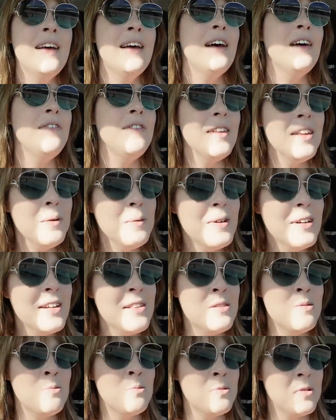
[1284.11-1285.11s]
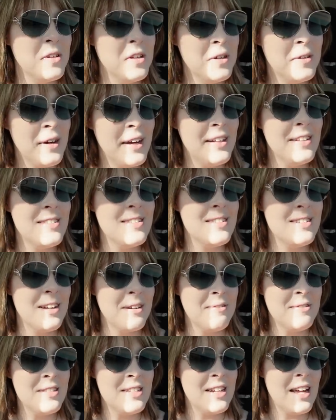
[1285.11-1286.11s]
I feel like we got some really great
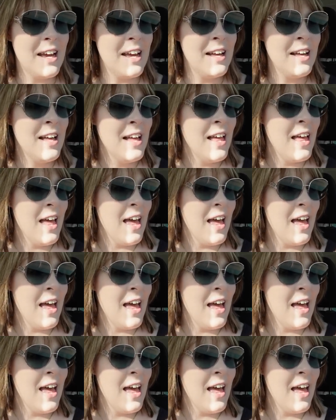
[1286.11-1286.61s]
stuff today,